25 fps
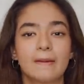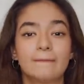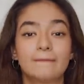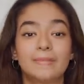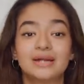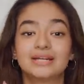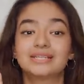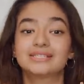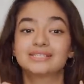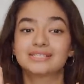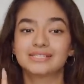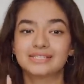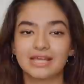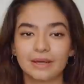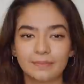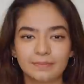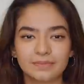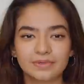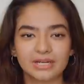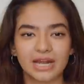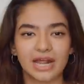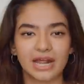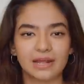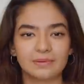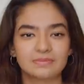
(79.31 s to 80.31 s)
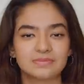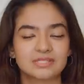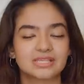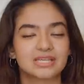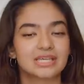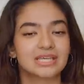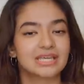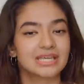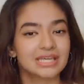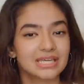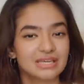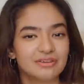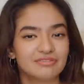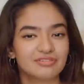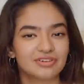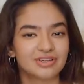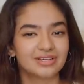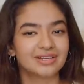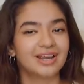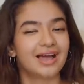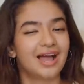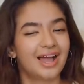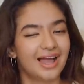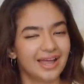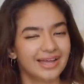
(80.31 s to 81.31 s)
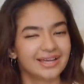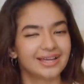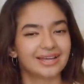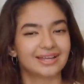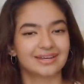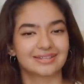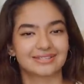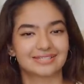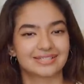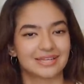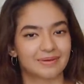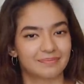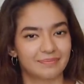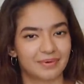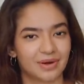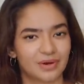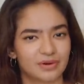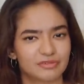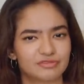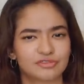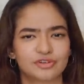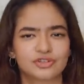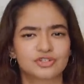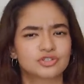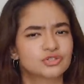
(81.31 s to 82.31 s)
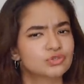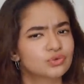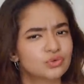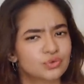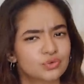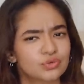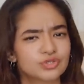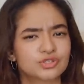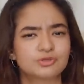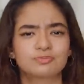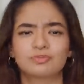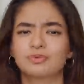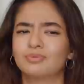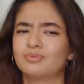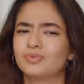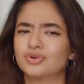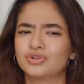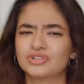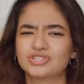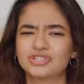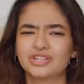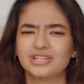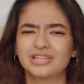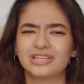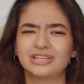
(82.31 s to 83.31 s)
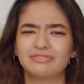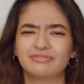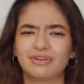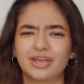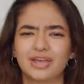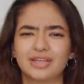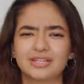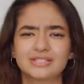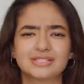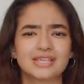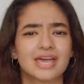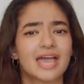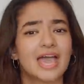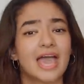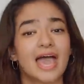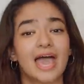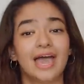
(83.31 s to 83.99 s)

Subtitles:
but sometimes even I gotta step out for shoots, promotional events,